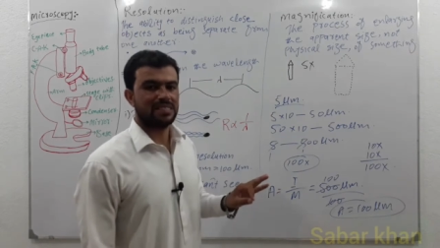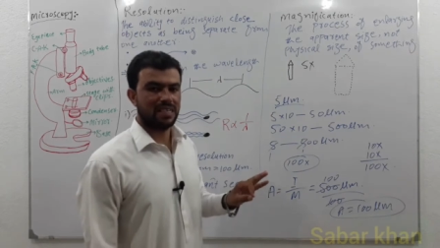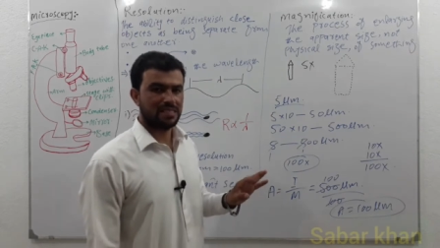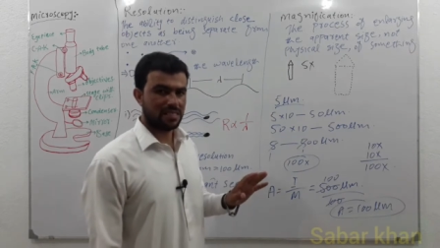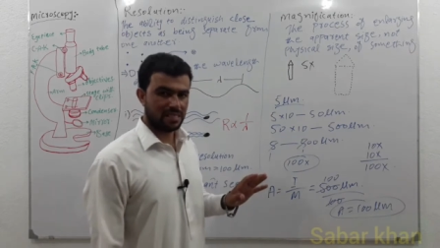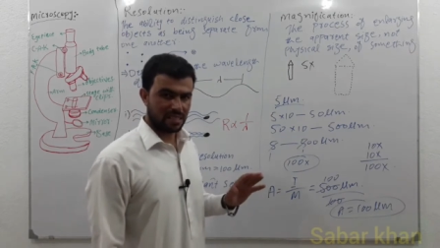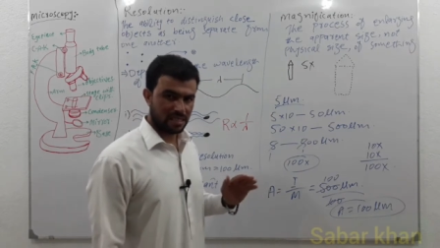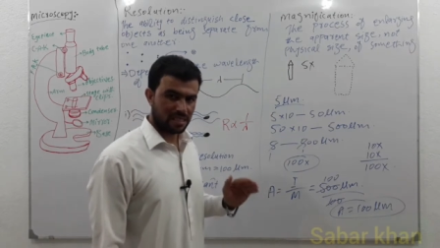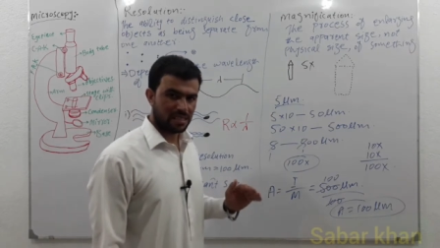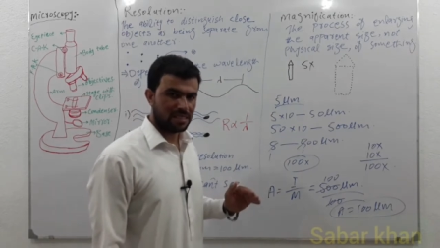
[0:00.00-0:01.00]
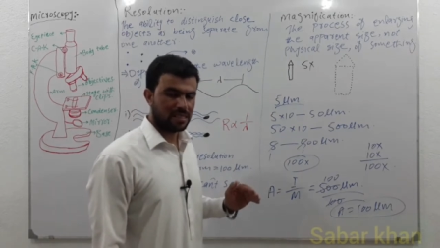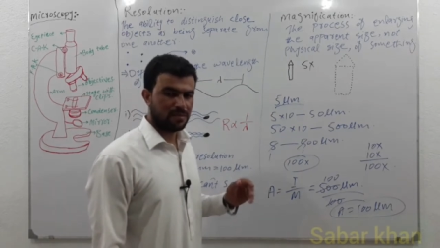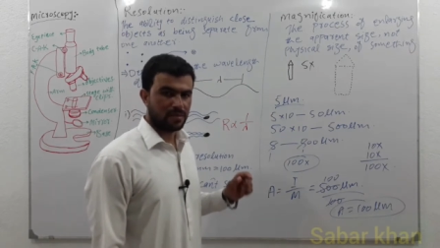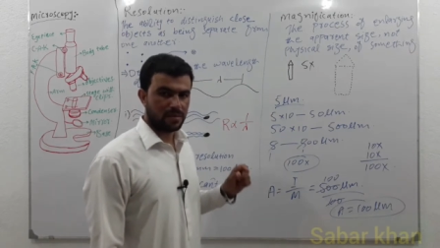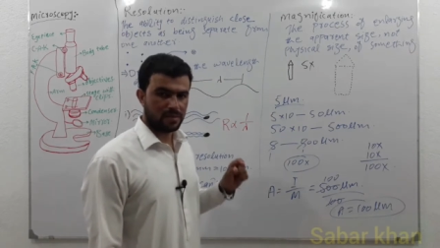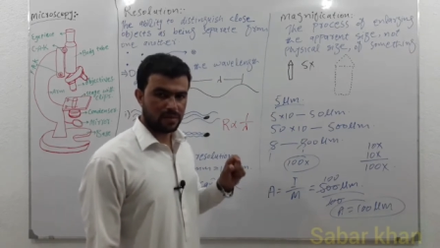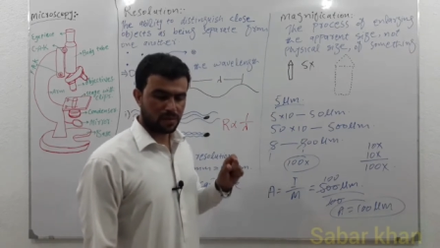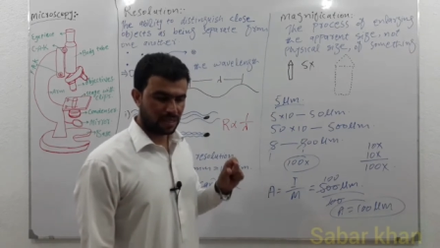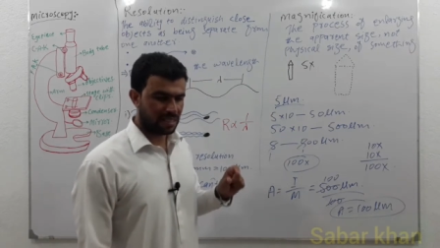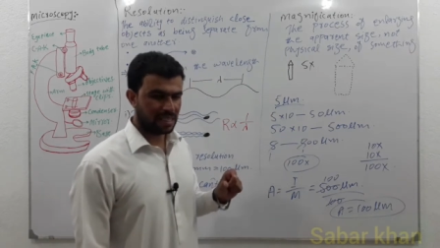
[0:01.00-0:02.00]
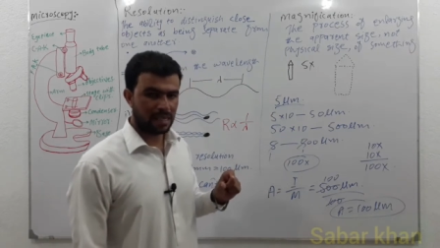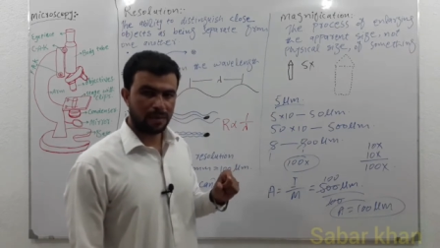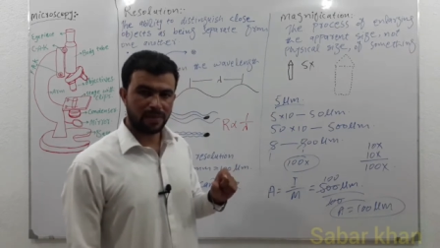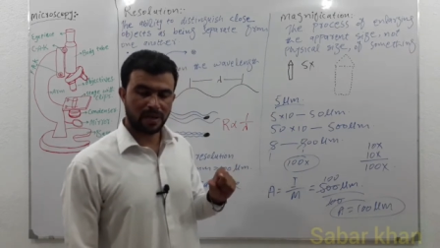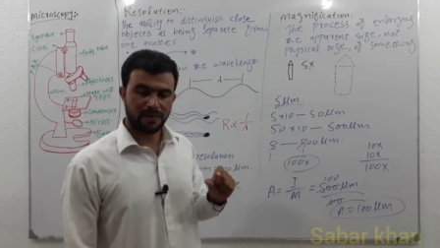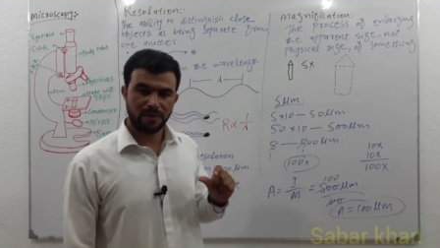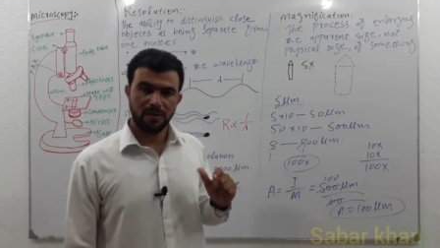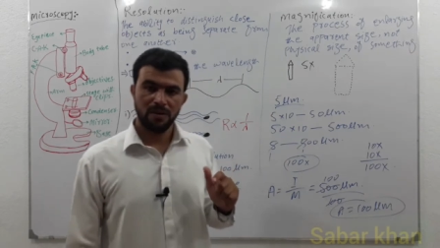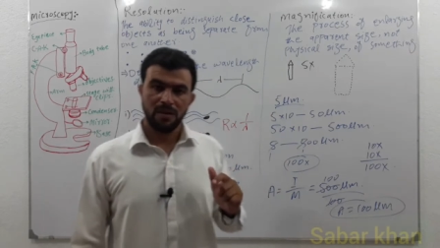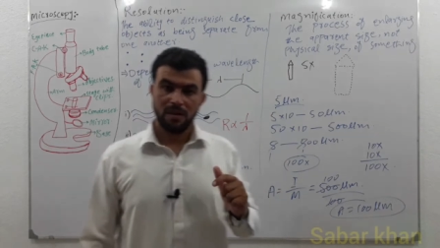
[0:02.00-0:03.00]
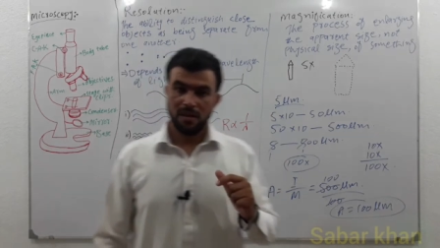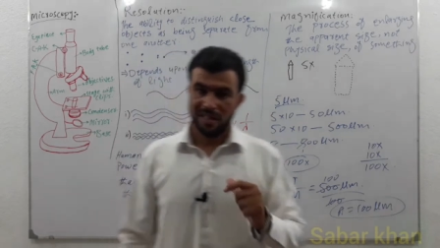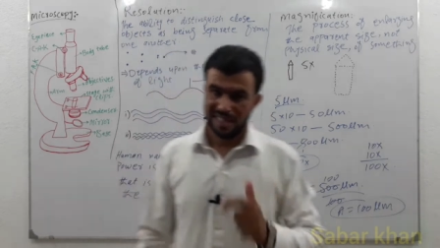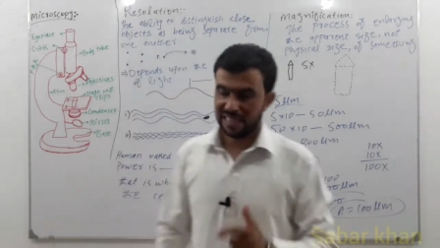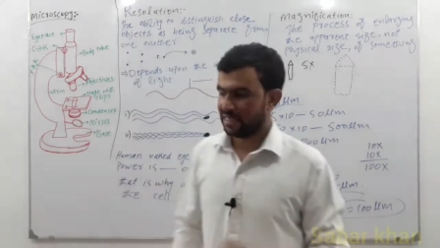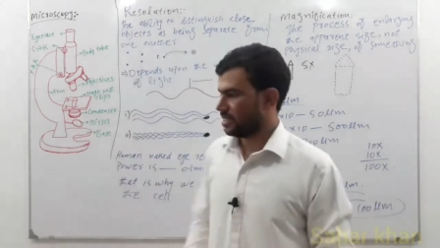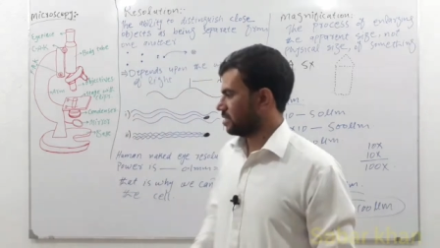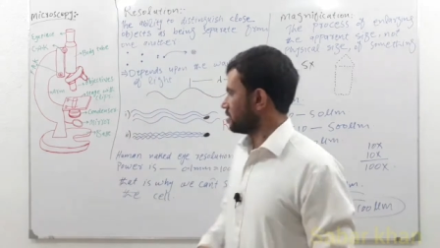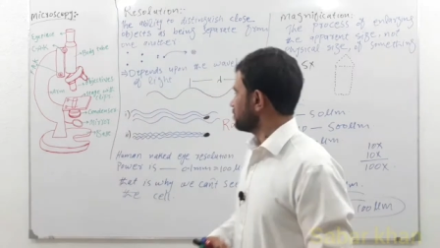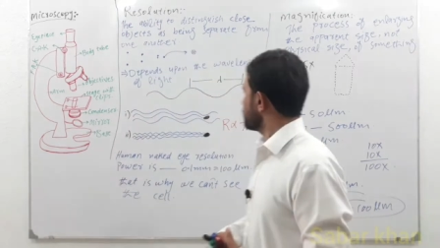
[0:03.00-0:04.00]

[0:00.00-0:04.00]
size is increasing with the help of lenses